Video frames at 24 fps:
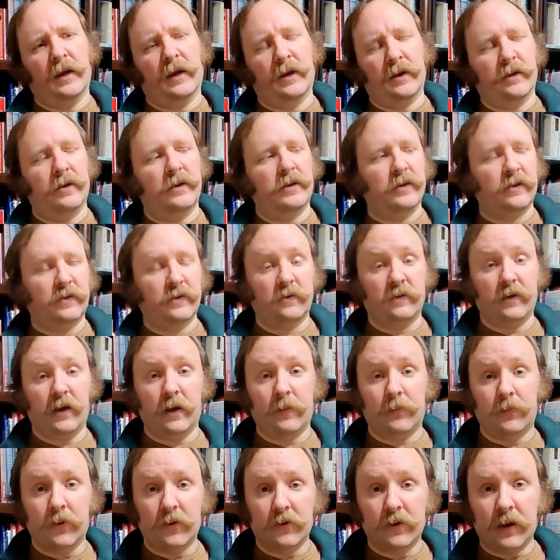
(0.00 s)
and this is not
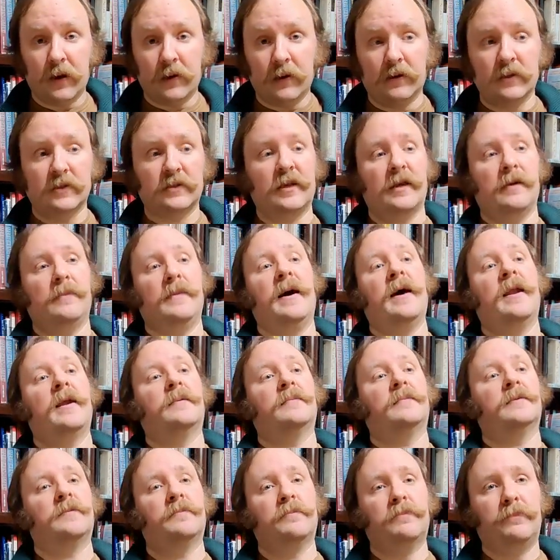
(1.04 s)
a put down on Sam
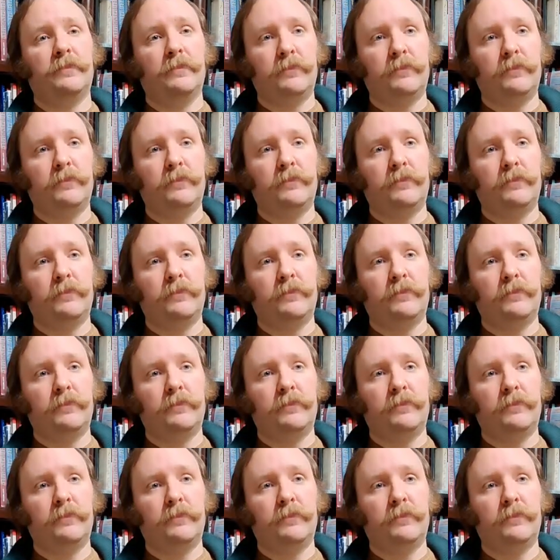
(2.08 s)
Adams,